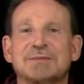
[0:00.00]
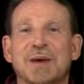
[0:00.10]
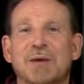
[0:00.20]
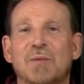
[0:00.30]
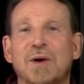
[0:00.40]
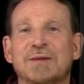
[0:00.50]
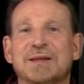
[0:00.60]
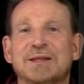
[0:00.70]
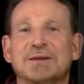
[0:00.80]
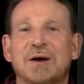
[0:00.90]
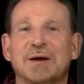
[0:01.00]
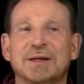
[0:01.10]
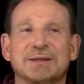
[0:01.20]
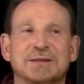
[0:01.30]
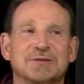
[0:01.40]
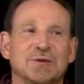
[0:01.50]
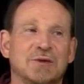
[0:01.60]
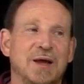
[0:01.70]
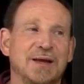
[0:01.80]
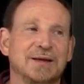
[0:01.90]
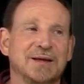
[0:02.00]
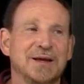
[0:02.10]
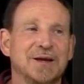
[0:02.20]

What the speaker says: about what these audiences are like.